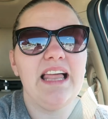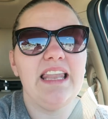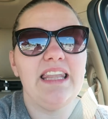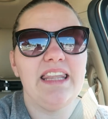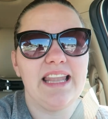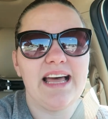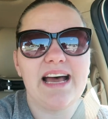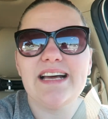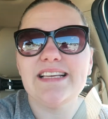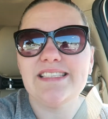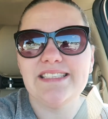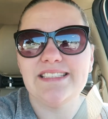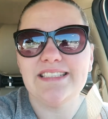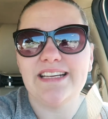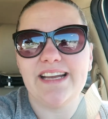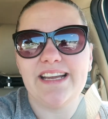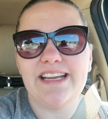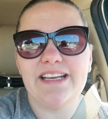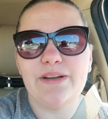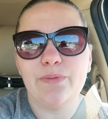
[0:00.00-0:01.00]
Last
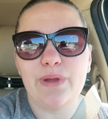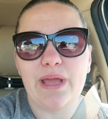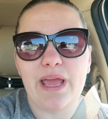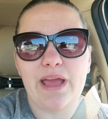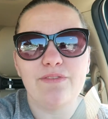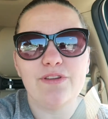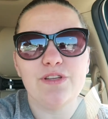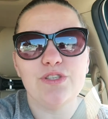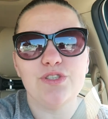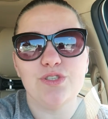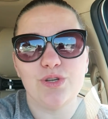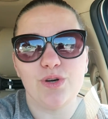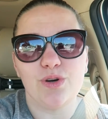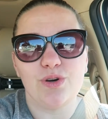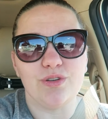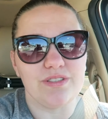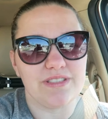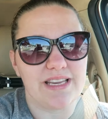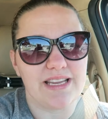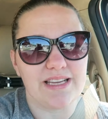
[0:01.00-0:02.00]
night, we have a
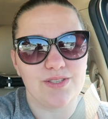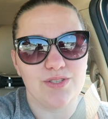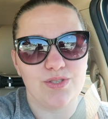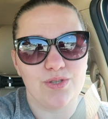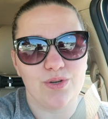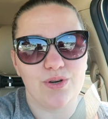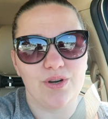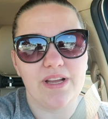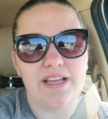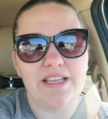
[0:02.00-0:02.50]
dog next door.